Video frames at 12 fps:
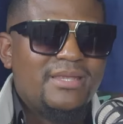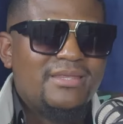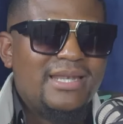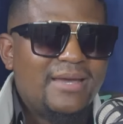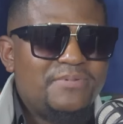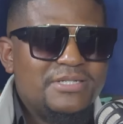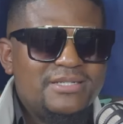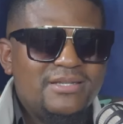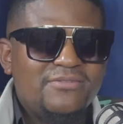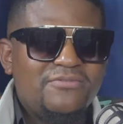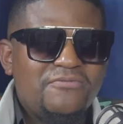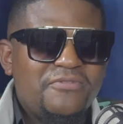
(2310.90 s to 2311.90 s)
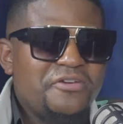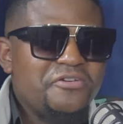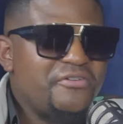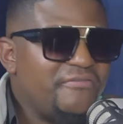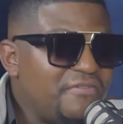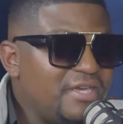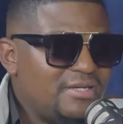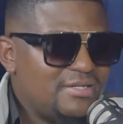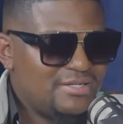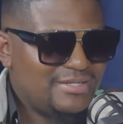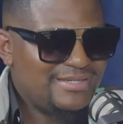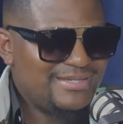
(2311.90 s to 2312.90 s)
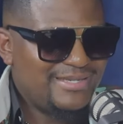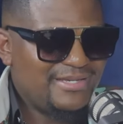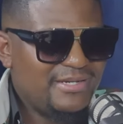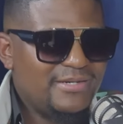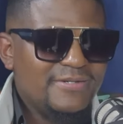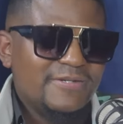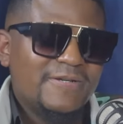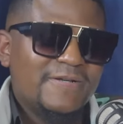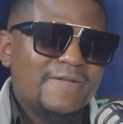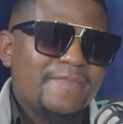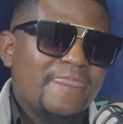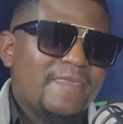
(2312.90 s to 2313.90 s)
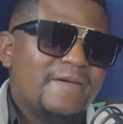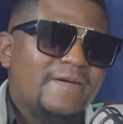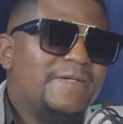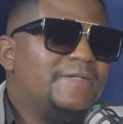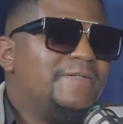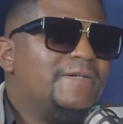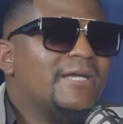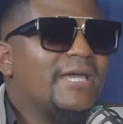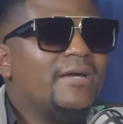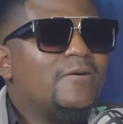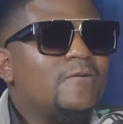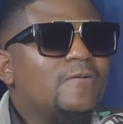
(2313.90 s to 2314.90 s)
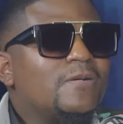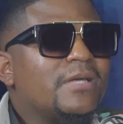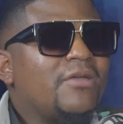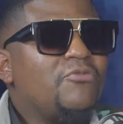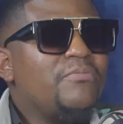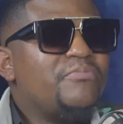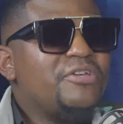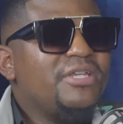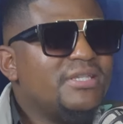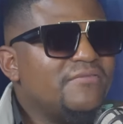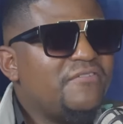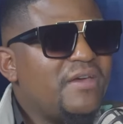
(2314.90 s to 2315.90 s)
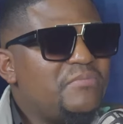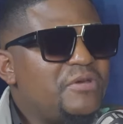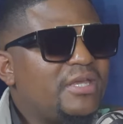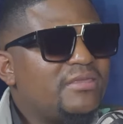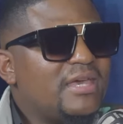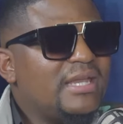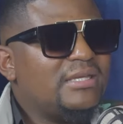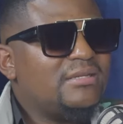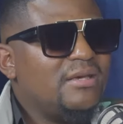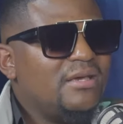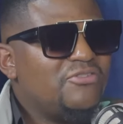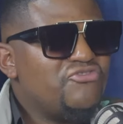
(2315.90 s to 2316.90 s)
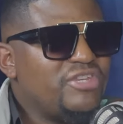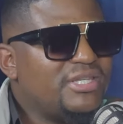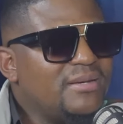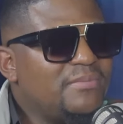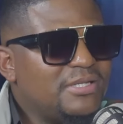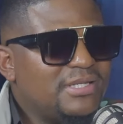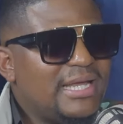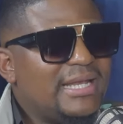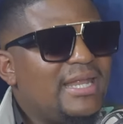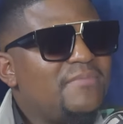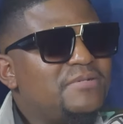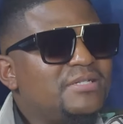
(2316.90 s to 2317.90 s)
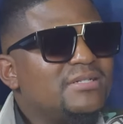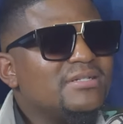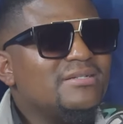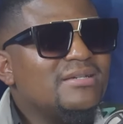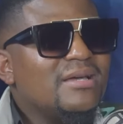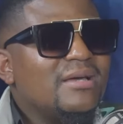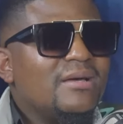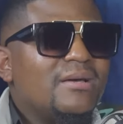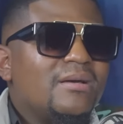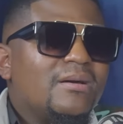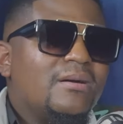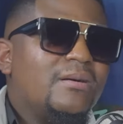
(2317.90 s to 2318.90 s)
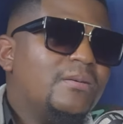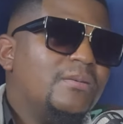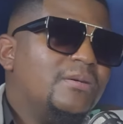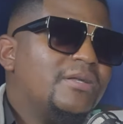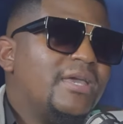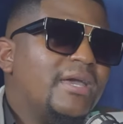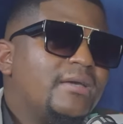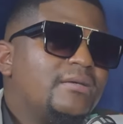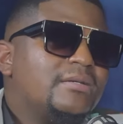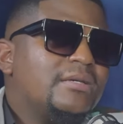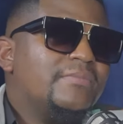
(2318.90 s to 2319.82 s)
Leopard is very revered, you know? Oh, okay, cool. Can we print a fabric that resembles that leopard? Oh, okay.